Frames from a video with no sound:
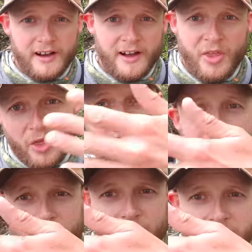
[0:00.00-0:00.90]
and
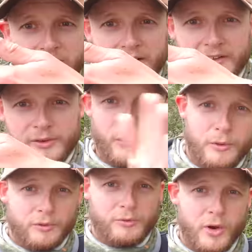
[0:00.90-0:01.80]
then jerk it. So it
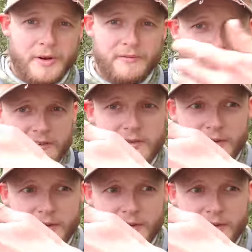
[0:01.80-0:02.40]
was coming in very,